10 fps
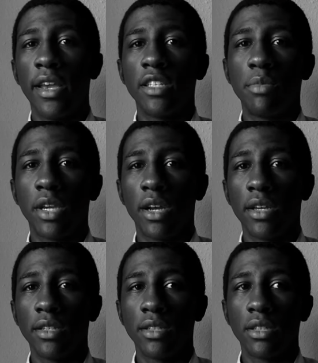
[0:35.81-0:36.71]
is
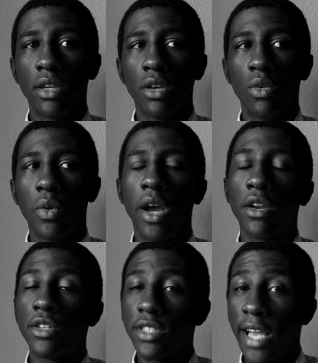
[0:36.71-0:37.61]
because we
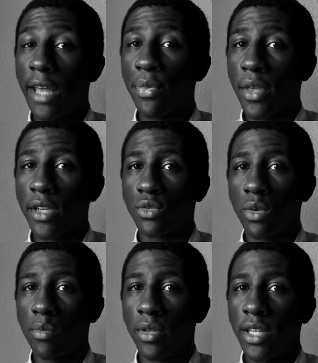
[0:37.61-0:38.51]
understand things
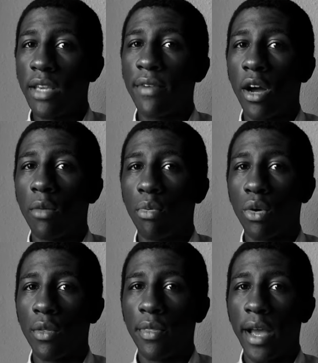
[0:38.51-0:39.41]
when we believe how
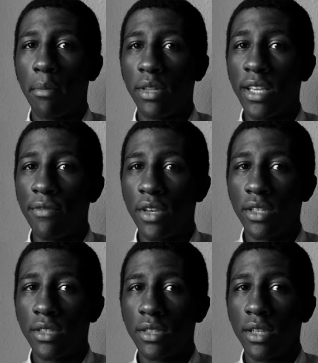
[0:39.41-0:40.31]
important that belief
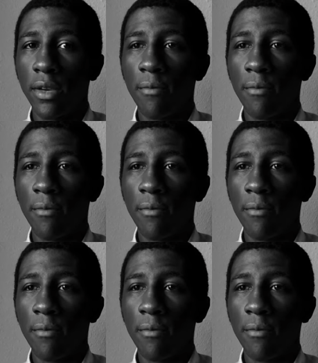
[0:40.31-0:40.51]
is,